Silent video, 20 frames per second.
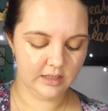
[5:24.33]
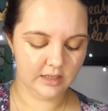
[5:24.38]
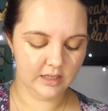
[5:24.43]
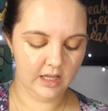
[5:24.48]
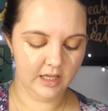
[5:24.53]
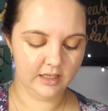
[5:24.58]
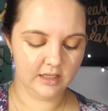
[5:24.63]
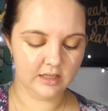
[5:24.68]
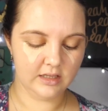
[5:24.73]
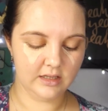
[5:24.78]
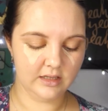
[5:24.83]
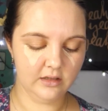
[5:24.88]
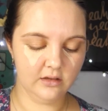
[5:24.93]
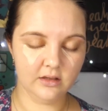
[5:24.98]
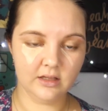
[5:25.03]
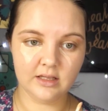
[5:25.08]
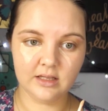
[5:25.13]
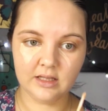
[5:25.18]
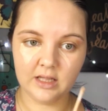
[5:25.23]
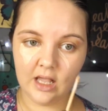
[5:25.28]
still
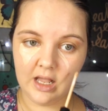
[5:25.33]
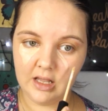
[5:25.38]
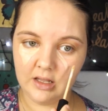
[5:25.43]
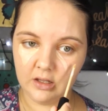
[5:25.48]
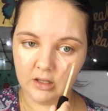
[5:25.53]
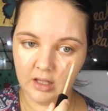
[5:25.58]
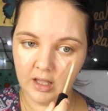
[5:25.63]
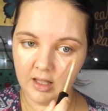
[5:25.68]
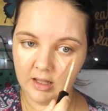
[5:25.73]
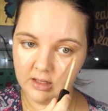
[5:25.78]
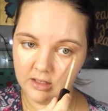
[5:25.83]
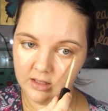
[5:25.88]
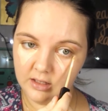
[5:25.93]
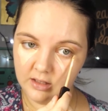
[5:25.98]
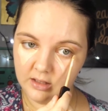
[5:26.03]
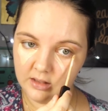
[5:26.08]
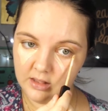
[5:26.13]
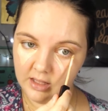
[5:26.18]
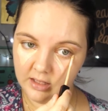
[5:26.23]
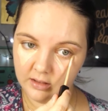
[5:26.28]
seeing
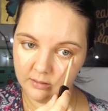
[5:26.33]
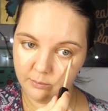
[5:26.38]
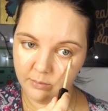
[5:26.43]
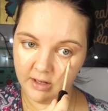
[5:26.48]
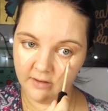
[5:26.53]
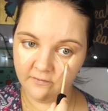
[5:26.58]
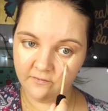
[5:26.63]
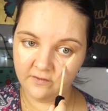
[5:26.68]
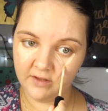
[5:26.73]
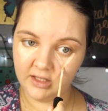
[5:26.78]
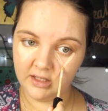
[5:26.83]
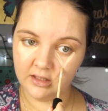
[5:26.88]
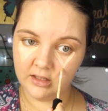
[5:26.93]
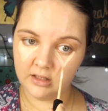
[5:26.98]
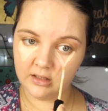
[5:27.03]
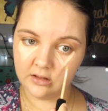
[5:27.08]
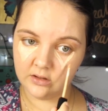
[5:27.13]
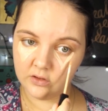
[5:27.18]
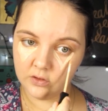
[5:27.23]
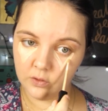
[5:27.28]
any like
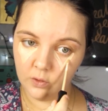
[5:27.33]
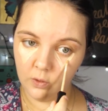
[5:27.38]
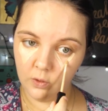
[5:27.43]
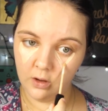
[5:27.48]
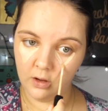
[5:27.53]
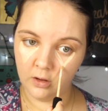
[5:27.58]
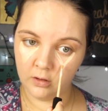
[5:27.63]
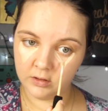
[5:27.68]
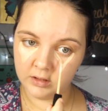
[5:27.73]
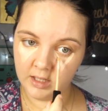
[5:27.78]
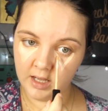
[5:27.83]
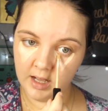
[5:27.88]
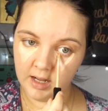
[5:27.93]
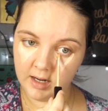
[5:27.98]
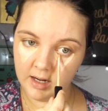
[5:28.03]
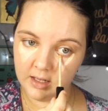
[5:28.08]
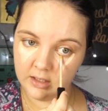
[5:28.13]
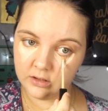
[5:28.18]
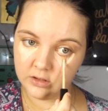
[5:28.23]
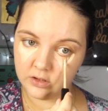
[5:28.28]
puffiness or dark
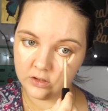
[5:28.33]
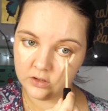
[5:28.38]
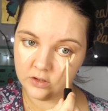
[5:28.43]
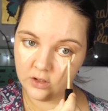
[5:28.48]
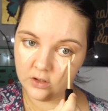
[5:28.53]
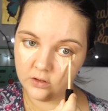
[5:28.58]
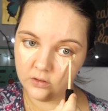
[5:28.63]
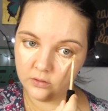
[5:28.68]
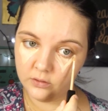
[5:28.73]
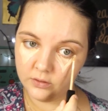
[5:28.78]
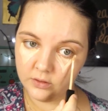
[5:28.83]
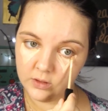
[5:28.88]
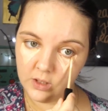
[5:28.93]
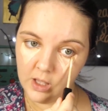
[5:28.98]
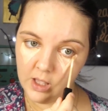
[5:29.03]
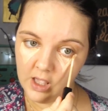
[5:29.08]
under circles